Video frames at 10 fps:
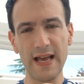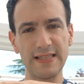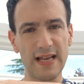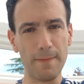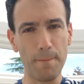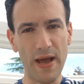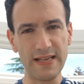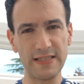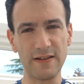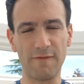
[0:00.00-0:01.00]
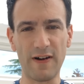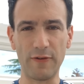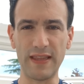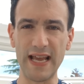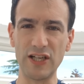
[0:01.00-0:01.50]
set a base and
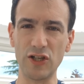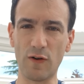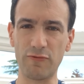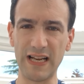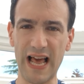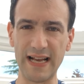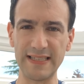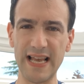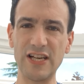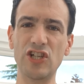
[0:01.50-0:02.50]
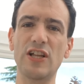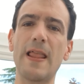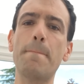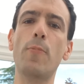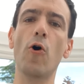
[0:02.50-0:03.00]
foundation of relaxation and
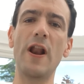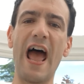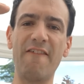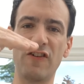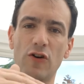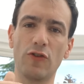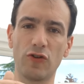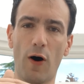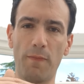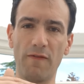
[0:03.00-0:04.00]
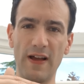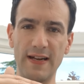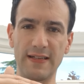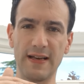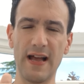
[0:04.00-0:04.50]
then put effort on top of
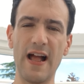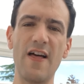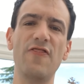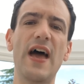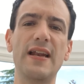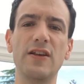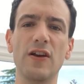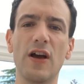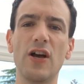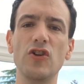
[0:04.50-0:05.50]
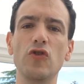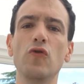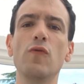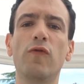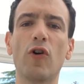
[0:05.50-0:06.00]
it, then
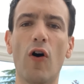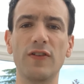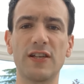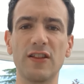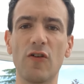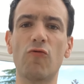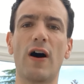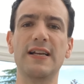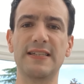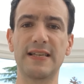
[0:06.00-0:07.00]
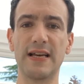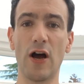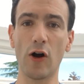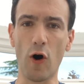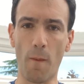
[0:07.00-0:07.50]
you've got the right
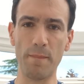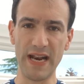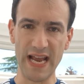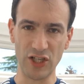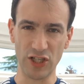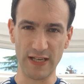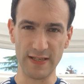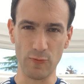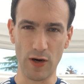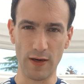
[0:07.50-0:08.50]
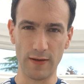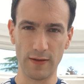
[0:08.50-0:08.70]
combination, as it were.